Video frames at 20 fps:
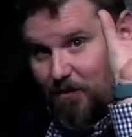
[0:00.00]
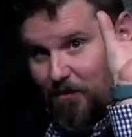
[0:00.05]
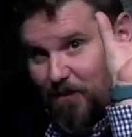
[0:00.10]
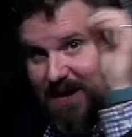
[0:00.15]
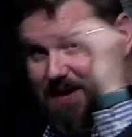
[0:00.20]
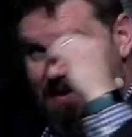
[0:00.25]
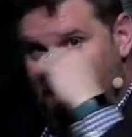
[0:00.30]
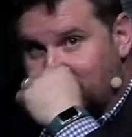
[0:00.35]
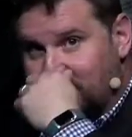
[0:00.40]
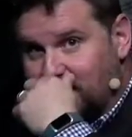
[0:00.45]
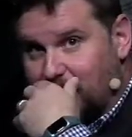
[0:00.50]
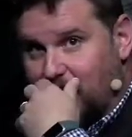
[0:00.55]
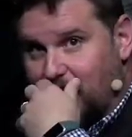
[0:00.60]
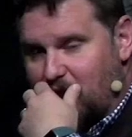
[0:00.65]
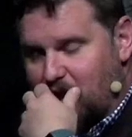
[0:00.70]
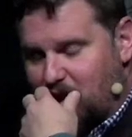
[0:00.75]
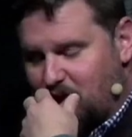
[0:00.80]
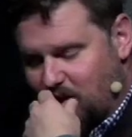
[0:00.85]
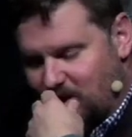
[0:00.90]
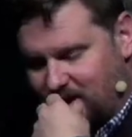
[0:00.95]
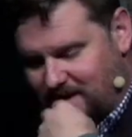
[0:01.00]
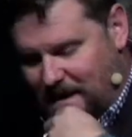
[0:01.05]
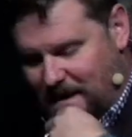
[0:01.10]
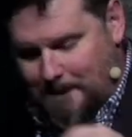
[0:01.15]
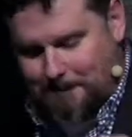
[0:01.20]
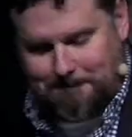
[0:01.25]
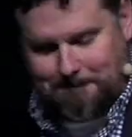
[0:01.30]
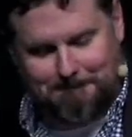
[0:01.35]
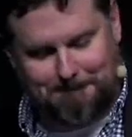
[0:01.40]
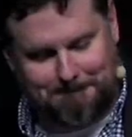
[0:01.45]
We get there
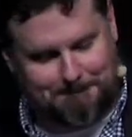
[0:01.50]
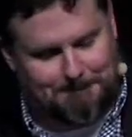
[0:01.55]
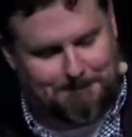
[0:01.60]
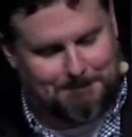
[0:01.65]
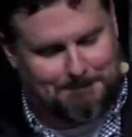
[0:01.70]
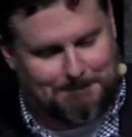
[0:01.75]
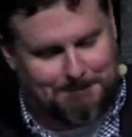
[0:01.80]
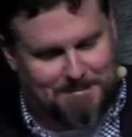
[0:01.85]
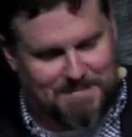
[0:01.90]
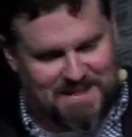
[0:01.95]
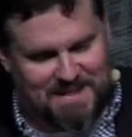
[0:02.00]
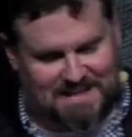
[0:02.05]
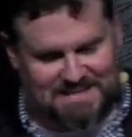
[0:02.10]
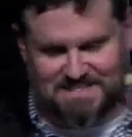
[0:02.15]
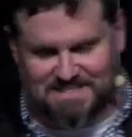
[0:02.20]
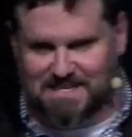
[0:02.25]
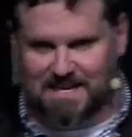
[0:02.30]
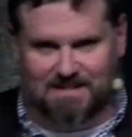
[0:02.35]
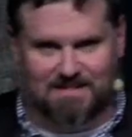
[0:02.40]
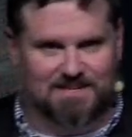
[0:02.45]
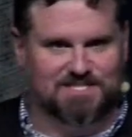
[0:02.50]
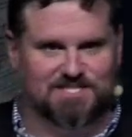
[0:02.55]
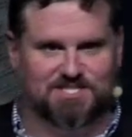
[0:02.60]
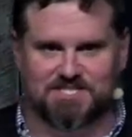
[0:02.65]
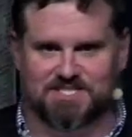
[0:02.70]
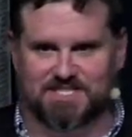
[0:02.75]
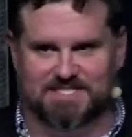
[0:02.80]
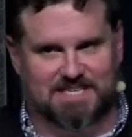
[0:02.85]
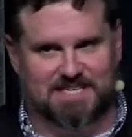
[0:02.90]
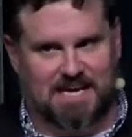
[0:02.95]
and Stella's
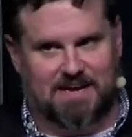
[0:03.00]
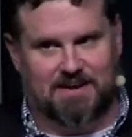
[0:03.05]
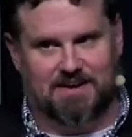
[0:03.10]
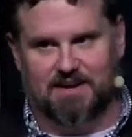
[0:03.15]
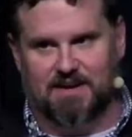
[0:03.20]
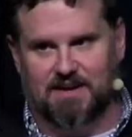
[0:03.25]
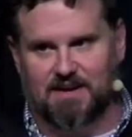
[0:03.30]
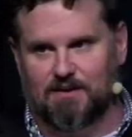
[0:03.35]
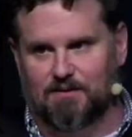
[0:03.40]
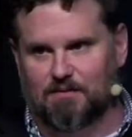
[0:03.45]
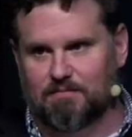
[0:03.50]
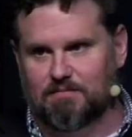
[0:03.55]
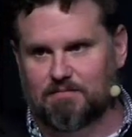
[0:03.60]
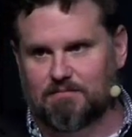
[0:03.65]
just excited to go.